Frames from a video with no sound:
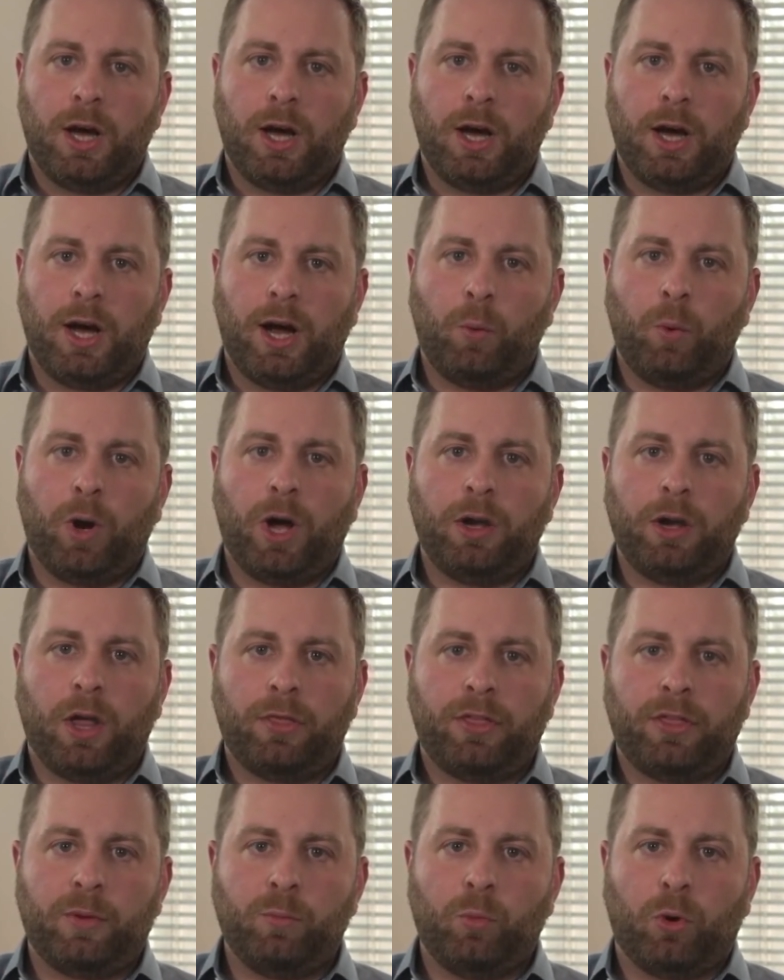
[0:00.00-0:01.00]
I want
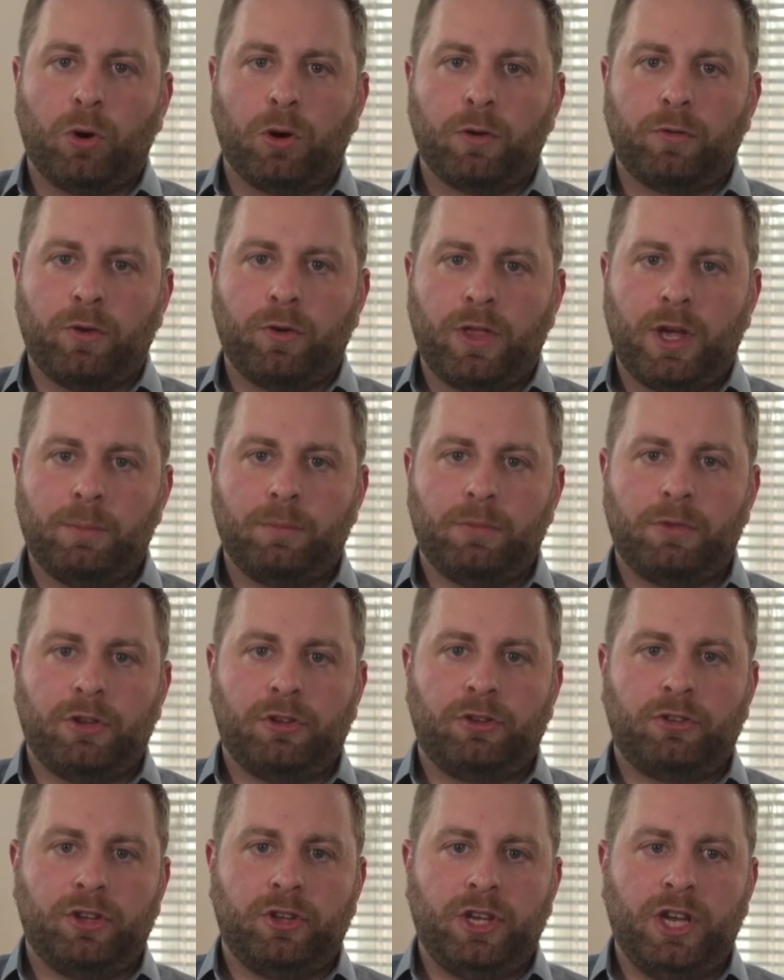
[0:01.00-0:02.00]
nothing more for them
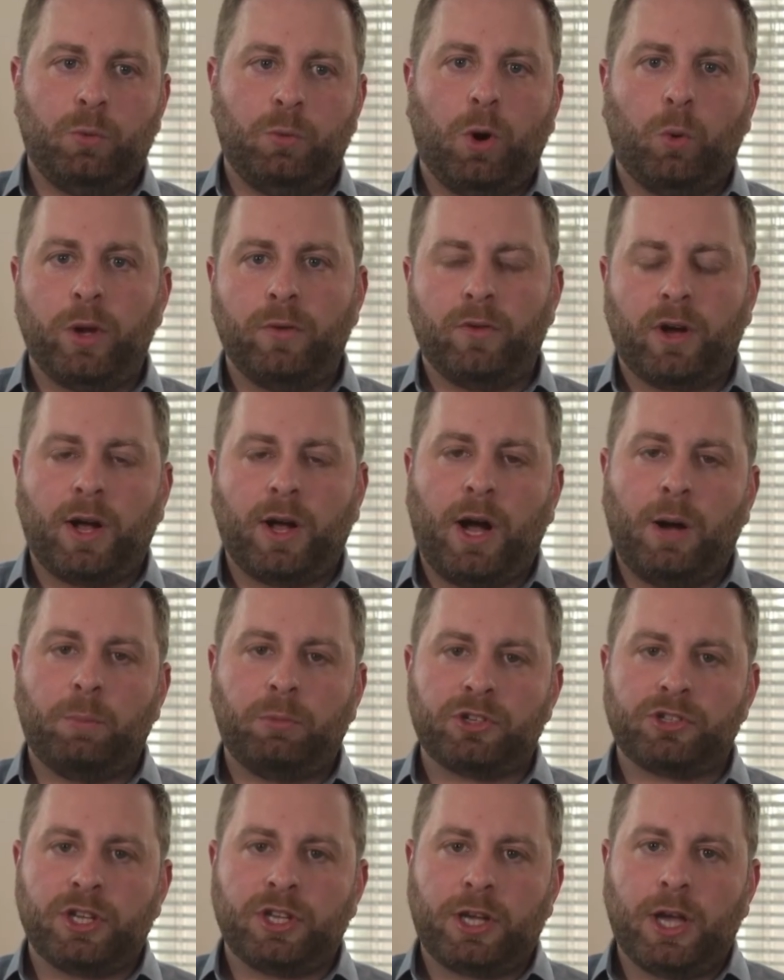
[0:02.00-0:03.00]
to see what we've
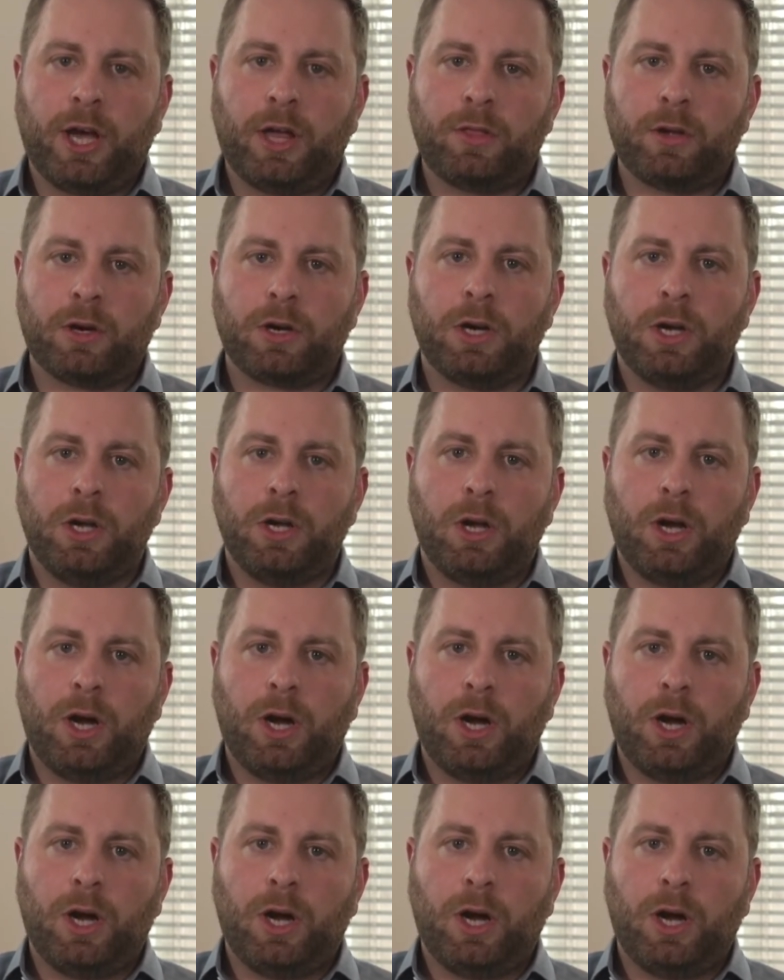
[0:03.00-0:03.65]
accomplished together,